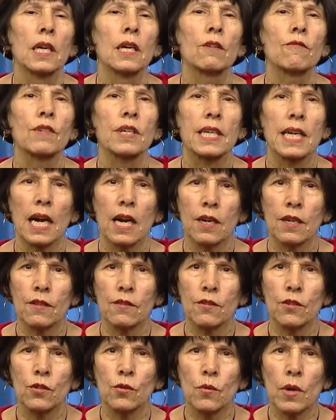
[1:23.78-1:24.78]

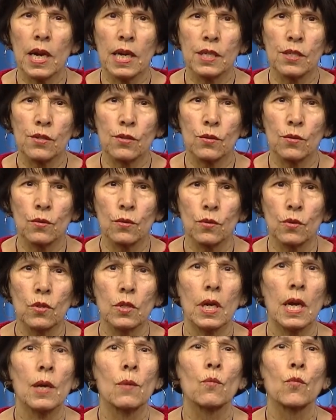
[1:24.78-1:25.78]
Regarding the new high
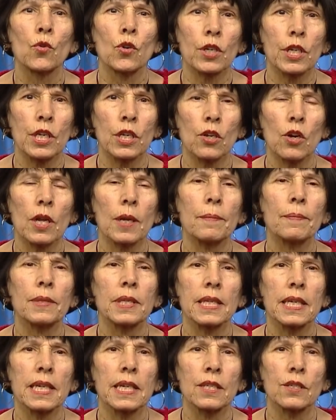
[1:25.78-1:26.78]
school, I'm working on a
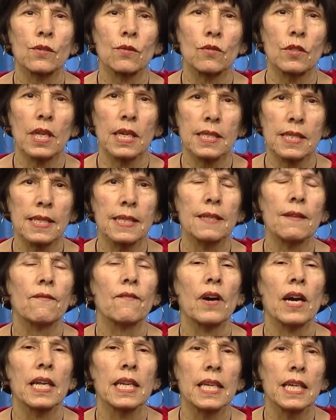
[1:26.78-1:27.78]
plan to lessen the
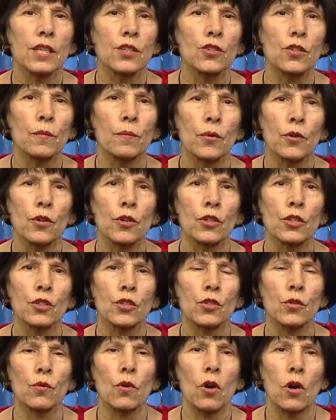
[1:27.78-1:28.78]
financial
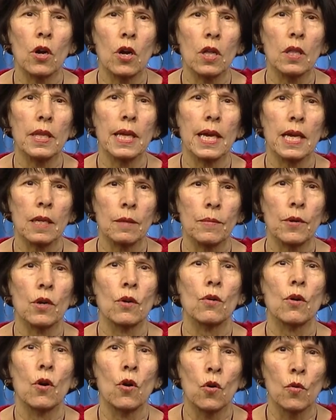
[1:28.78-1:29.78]
burden to all
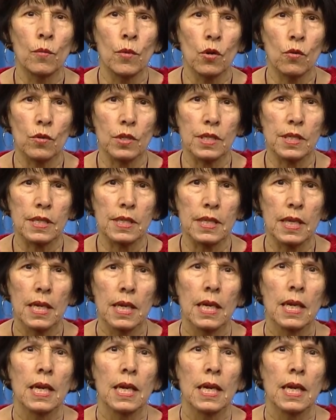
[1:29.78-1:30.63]
Attleboro homeowners.